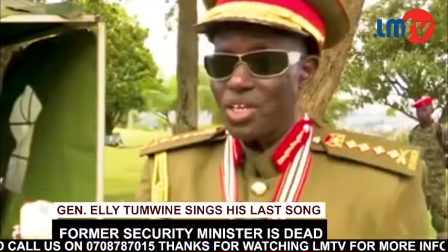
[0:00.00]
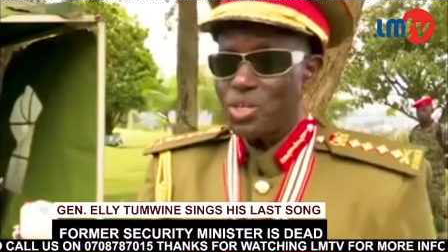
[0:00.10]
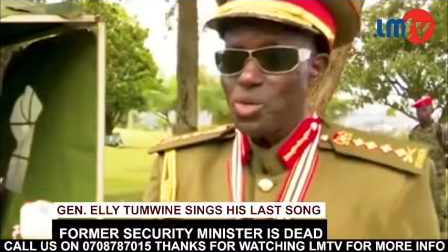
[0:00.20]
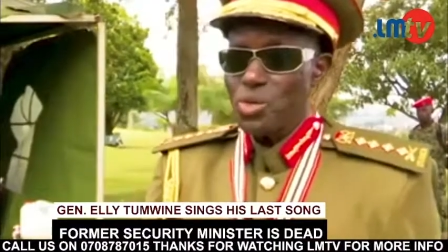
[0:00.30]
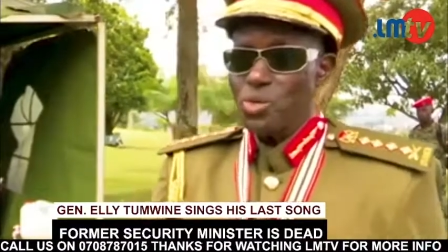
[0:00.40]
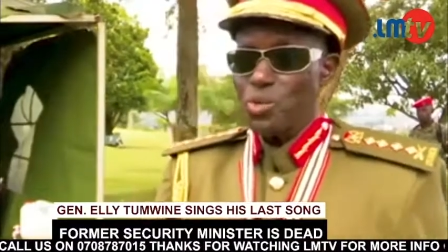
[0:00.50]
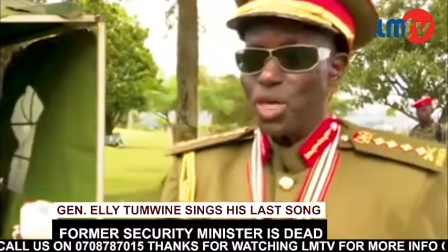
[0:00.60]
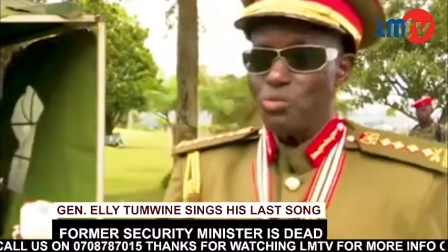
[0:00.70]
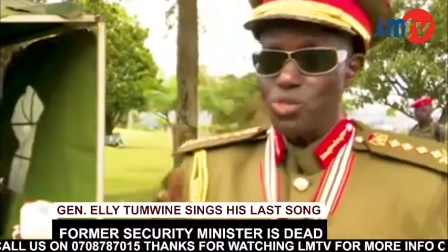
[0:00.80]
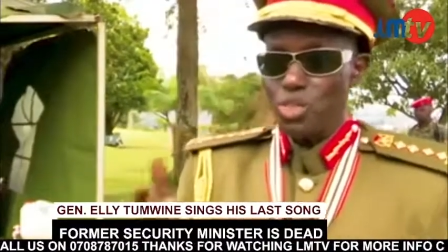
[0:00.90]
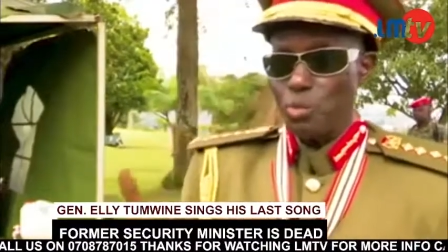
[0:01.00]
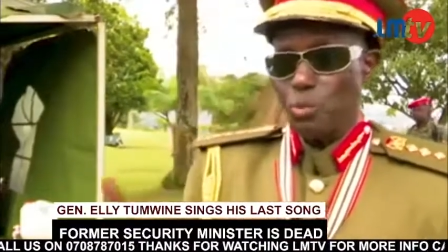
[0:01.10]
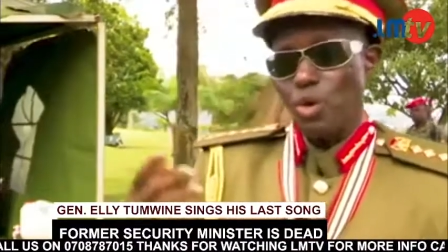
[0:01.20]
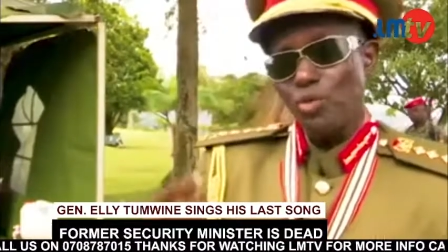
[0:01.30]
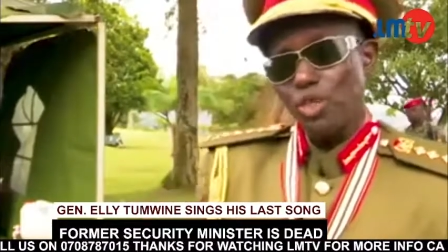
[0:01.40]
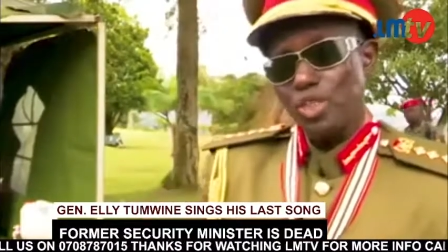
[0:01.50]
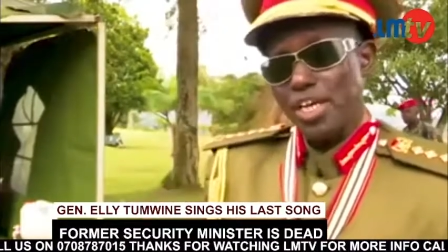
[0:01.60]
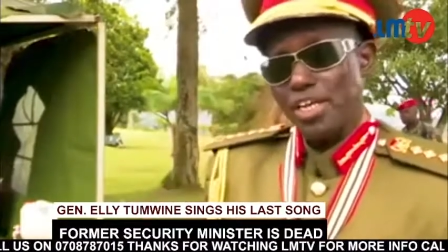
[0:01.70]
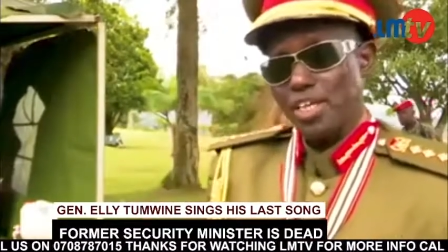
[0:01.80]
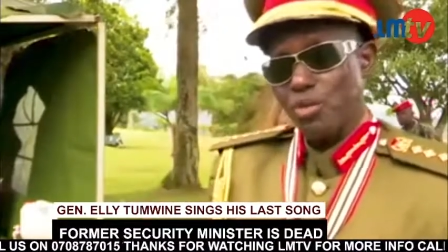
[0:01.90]
You, you have seen people have
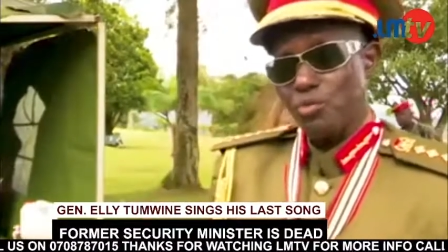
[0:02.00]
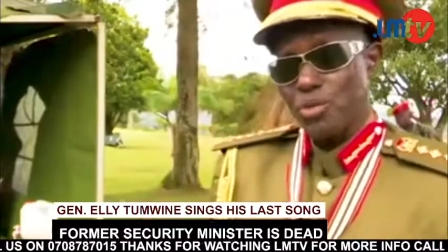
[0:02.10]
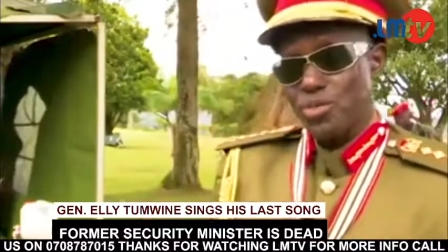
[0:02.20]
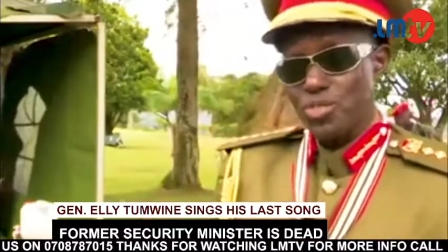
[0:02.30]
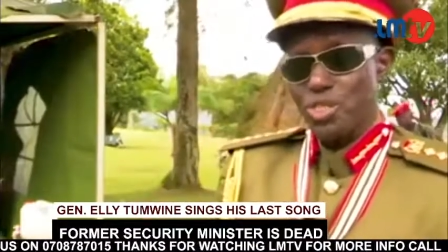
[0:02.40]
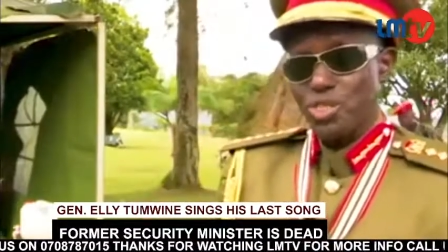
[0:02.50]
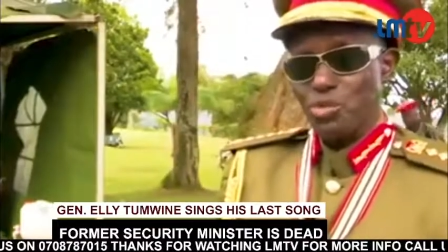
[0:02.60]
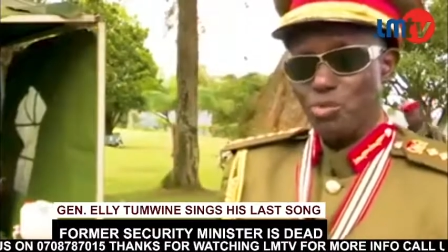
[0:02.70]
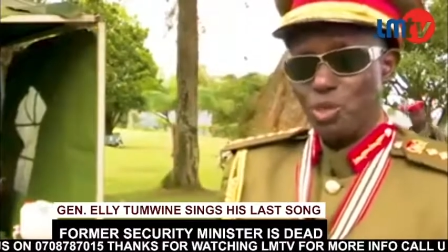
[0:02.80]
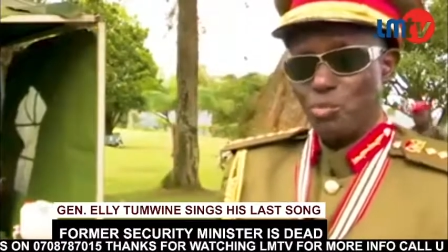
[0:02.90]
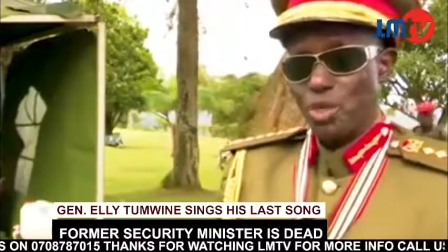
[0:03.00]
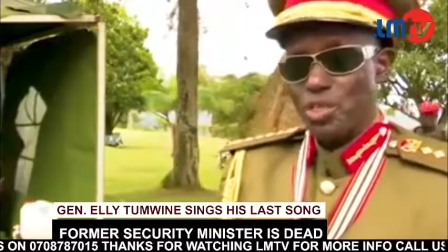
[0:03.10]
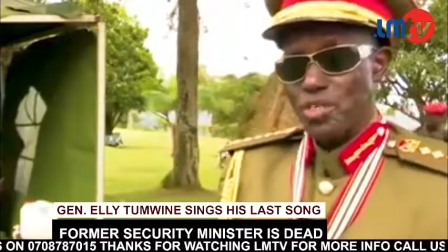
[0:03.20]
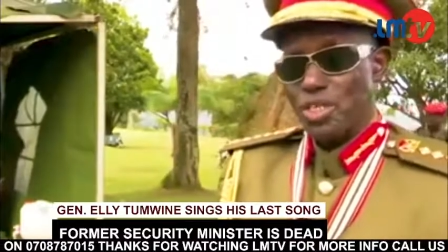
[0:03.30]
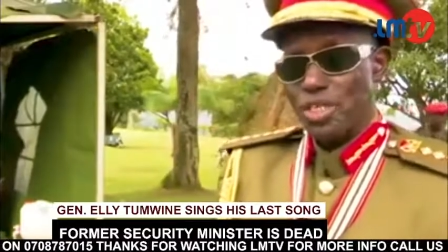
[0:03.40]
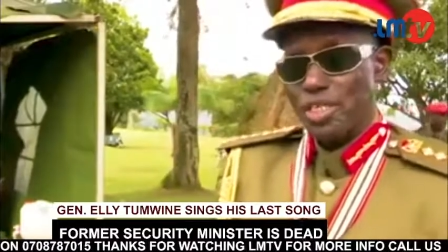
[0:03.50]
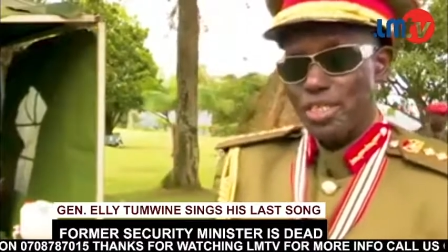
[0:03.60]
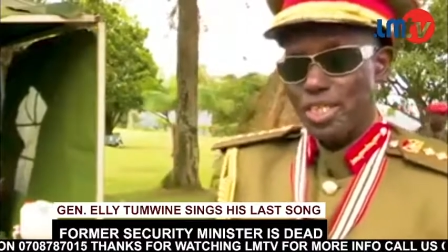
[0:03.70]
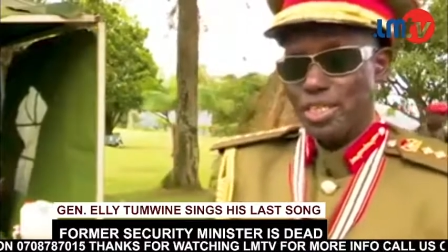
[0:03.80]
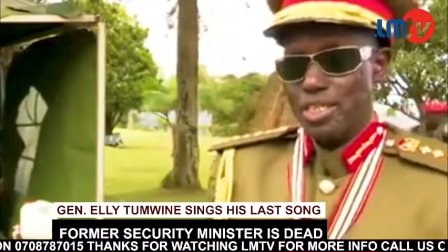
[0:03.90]
retired and I have said this to the press
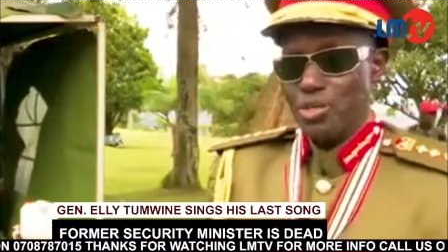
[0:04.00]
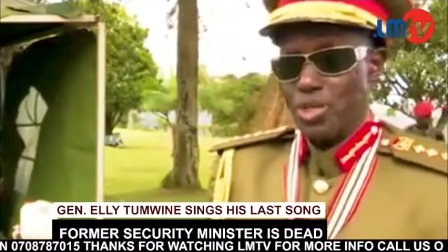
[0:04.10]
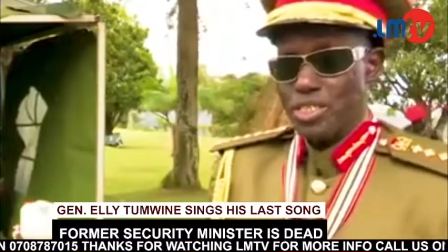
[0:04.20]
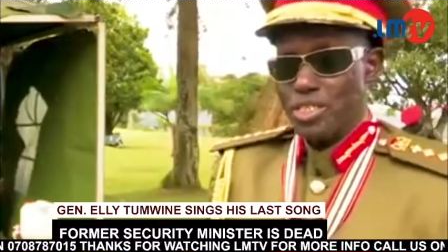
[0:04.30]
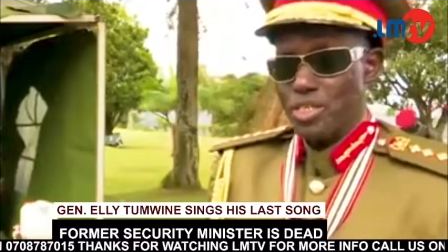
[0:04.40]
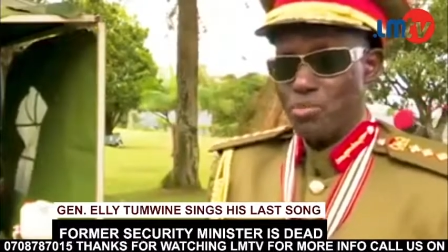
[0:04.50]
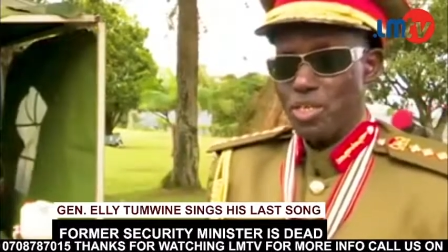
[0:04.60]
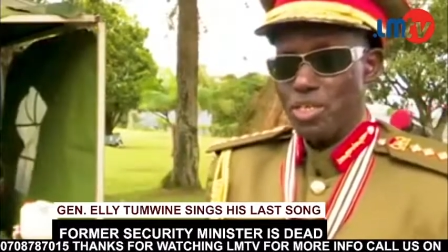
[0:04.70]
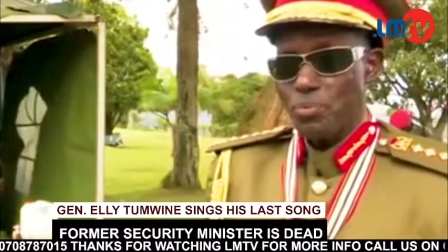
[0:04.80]
the other day they were asking me.